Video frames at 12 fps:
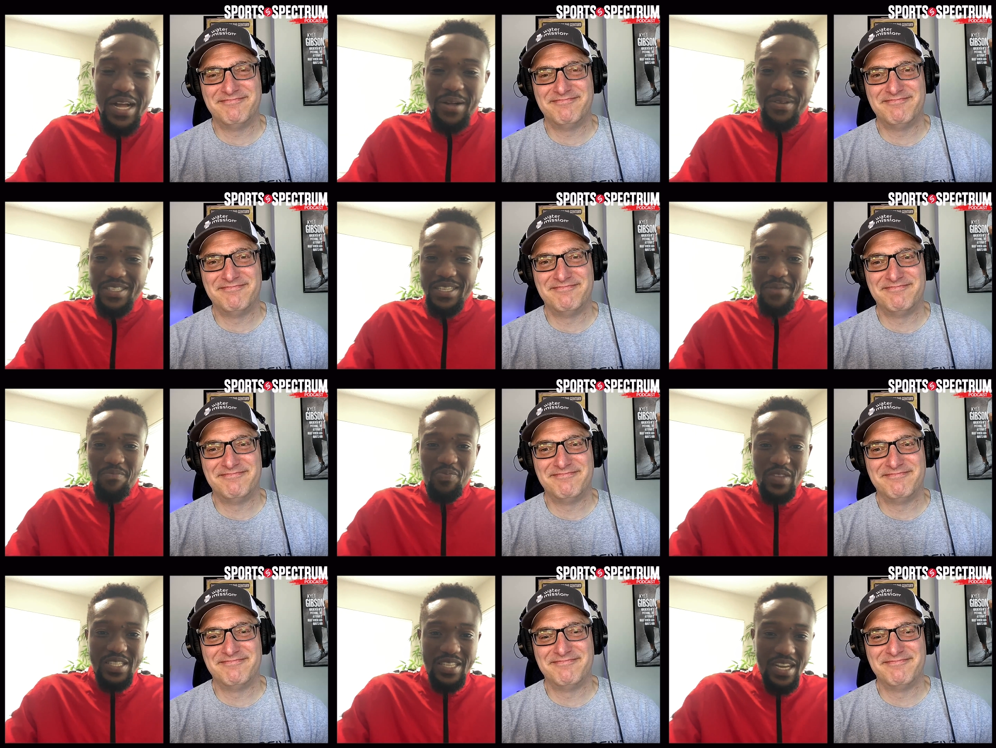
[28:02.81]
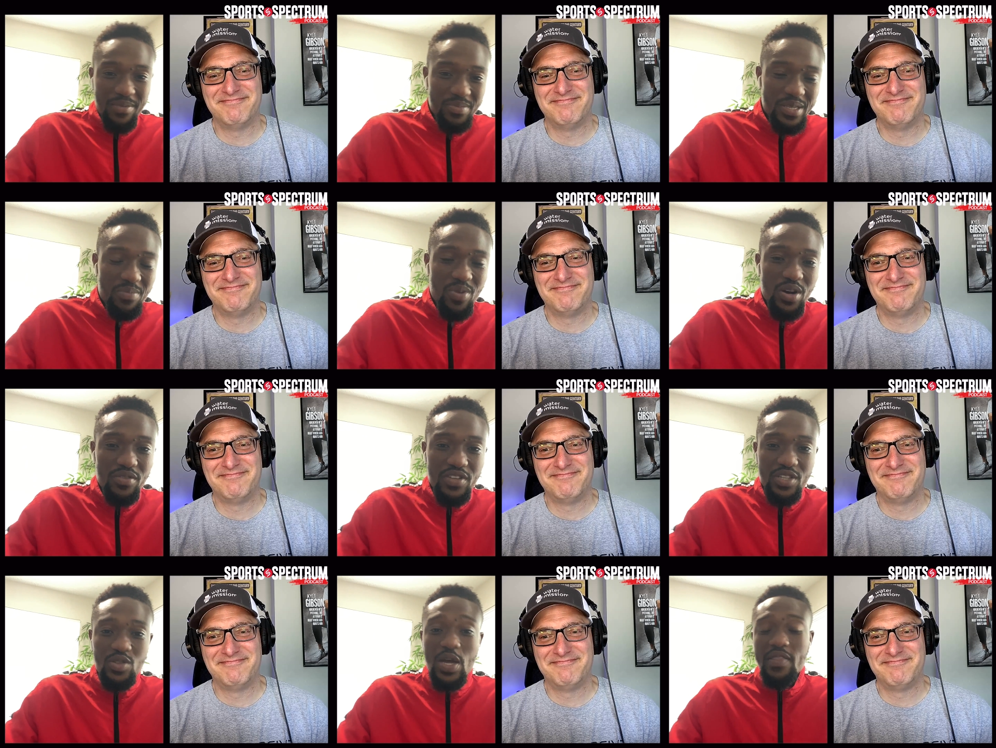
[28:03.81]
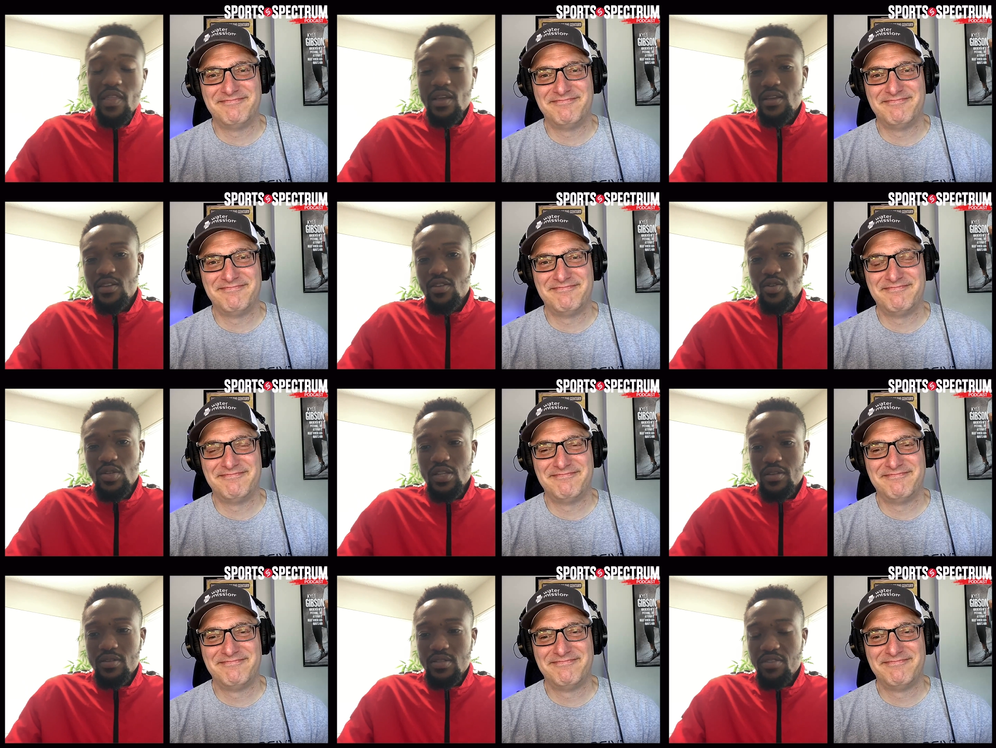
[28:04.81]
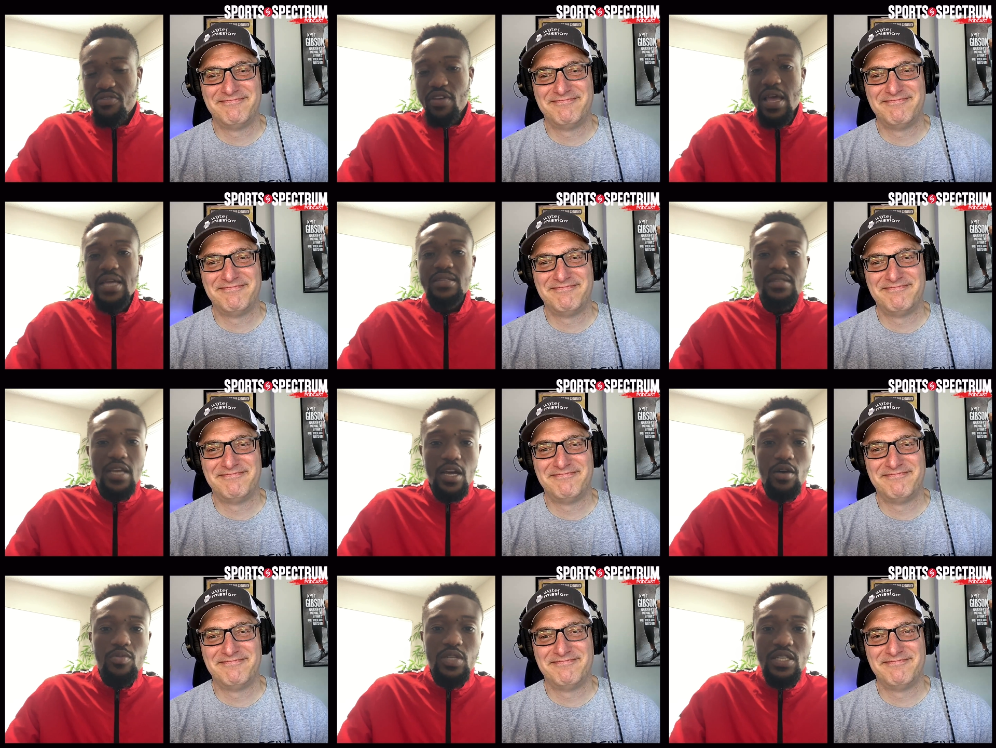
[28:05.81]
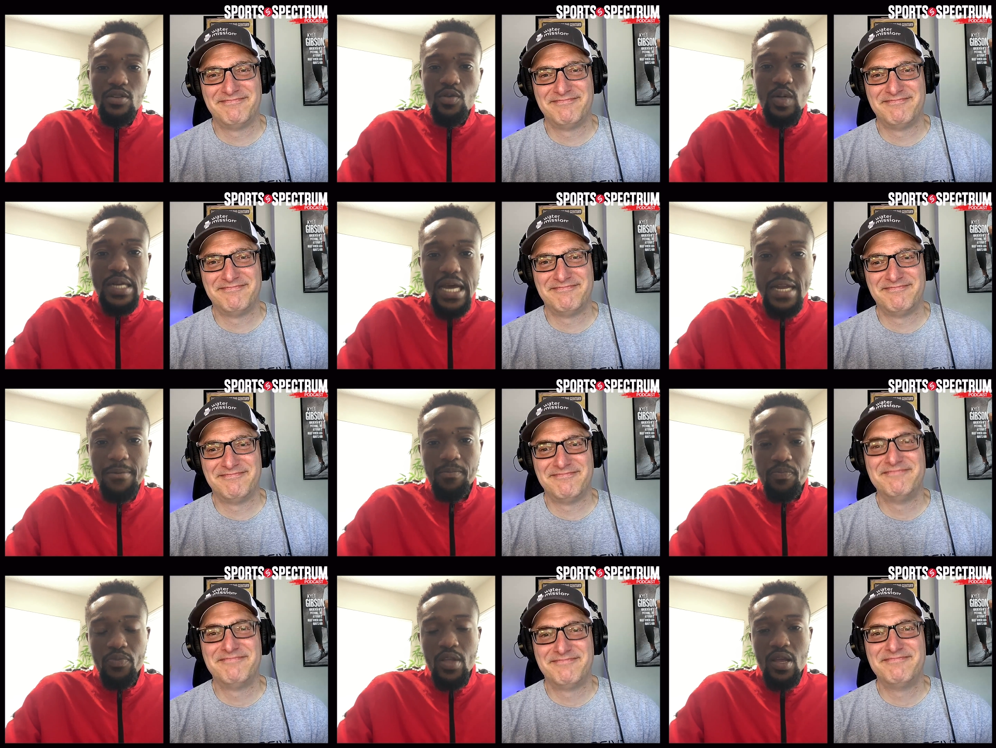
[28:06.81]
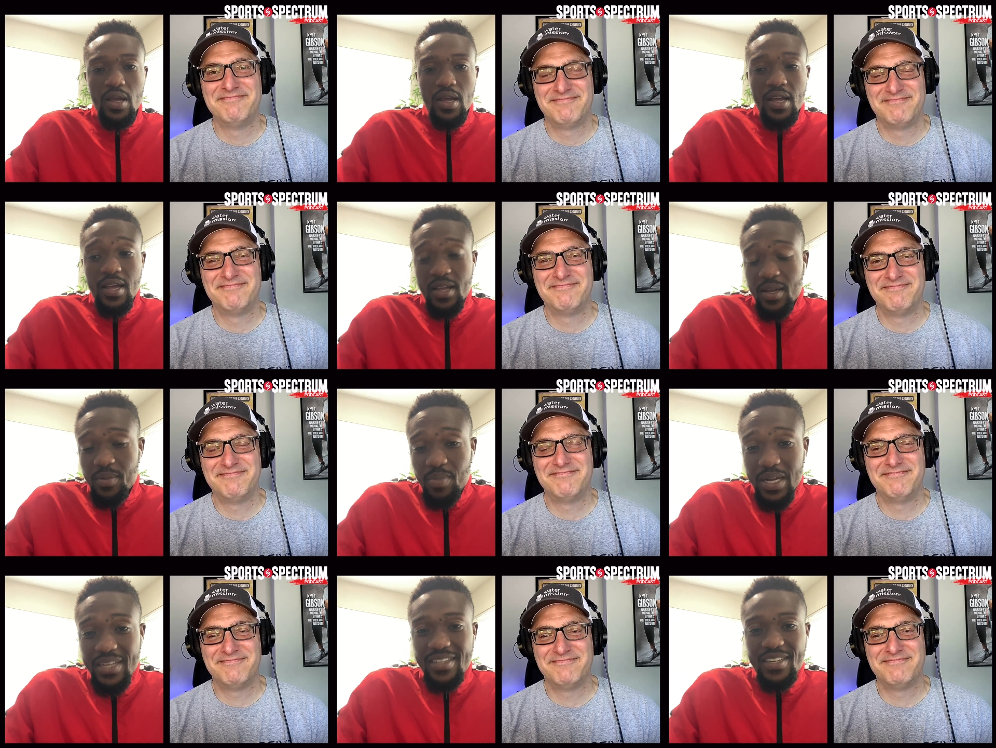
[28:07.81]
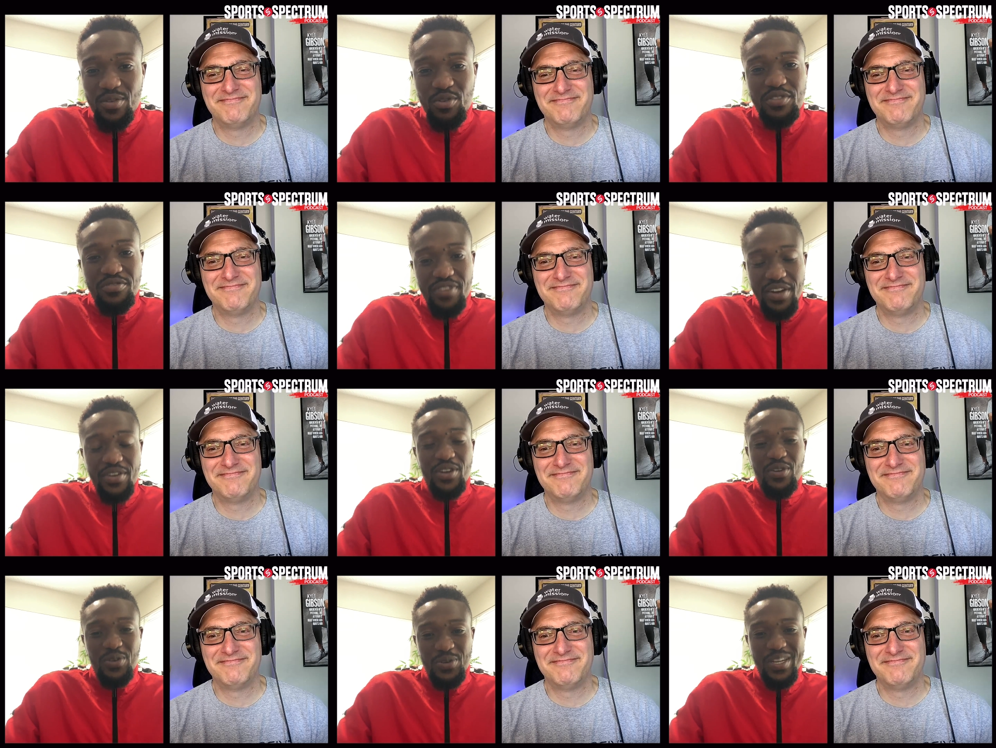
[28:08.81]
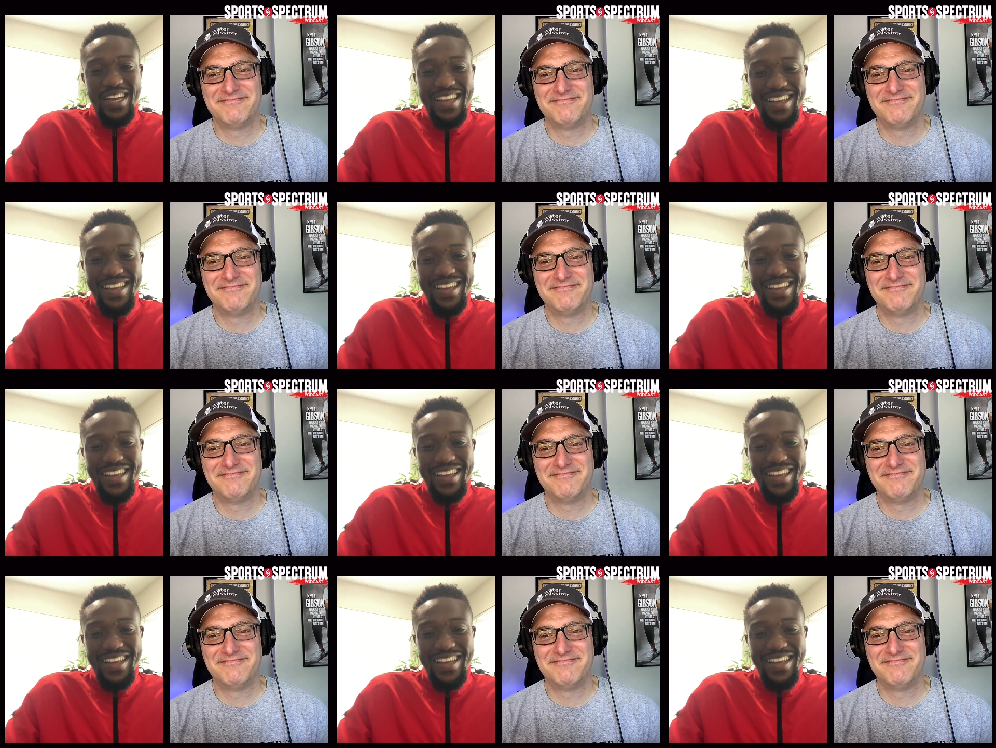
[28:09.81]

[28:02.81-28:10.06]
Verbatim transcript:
Speaker 1: out some some, some part of the snow. I think you know the the fans helped in doing that but it was very cold.